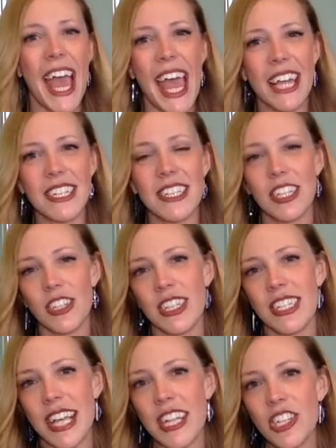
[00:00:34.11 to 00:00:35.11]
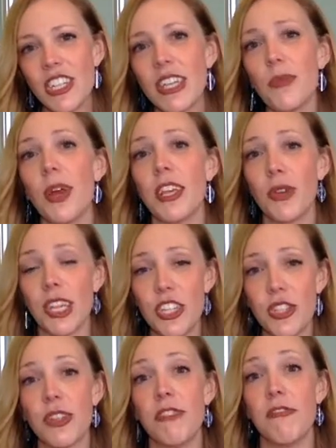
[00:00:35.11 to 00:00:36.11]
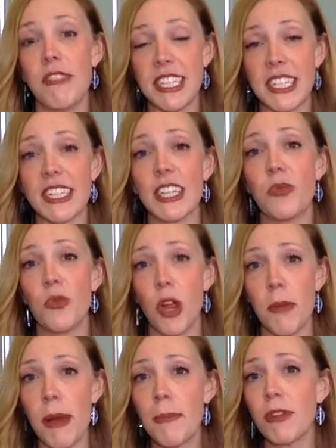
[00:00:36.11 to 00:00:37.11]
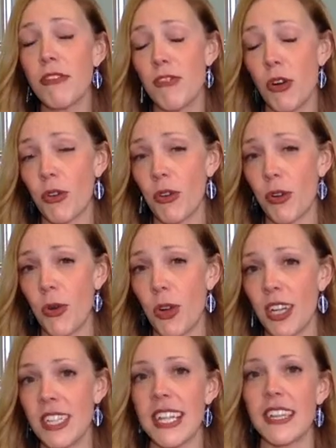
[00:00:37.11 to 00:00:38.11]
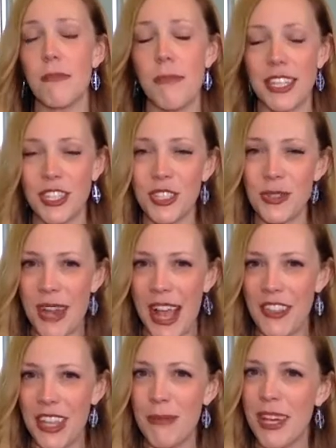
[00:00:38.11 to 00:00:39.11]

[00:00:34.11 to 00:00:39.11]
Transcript: and they're essentially what you can do to physically warm up your vocal cords and the muscles around them,